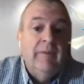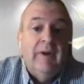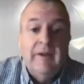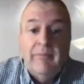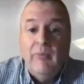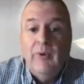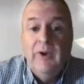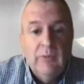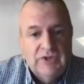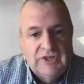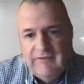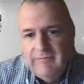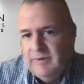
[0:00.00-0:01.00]
my point,
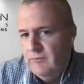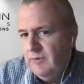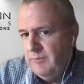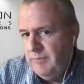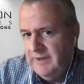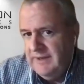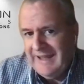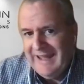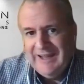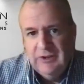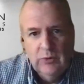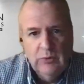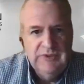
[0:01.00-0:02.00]
which I've been repeating
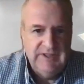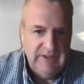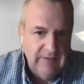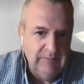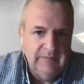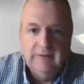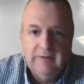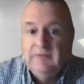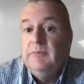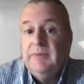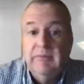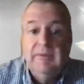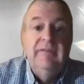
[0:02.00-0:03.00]
ad nauseum. You know, some
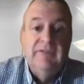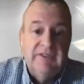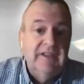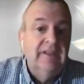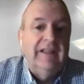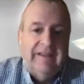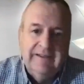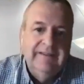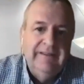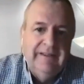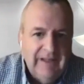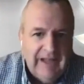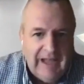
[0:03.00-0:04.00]
people even say like it,
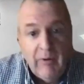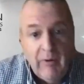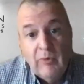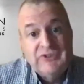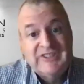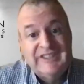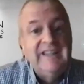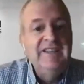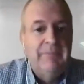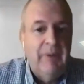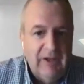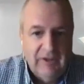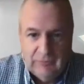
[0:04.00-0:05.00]
I'm almost
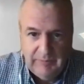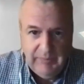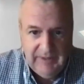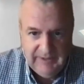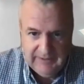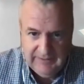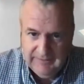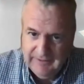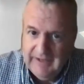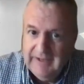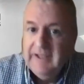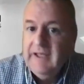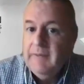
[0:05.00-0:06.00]
sleazeball repeating it,
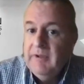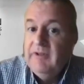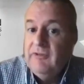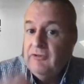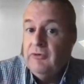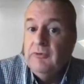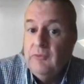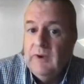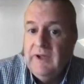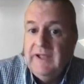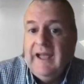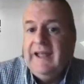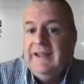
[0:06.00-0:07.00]
okay? But in a certain
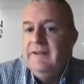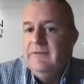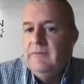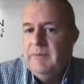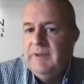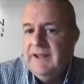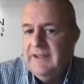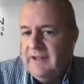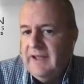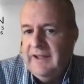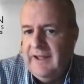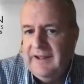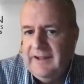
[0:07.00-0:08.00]
way, at, repeating it
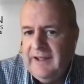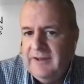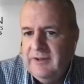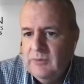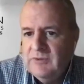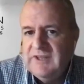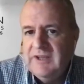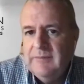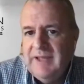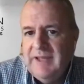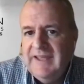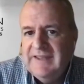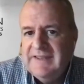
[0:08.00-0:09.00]
at nauseum
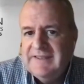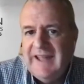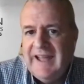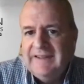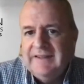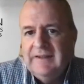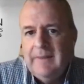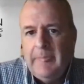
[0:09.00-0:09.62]
is that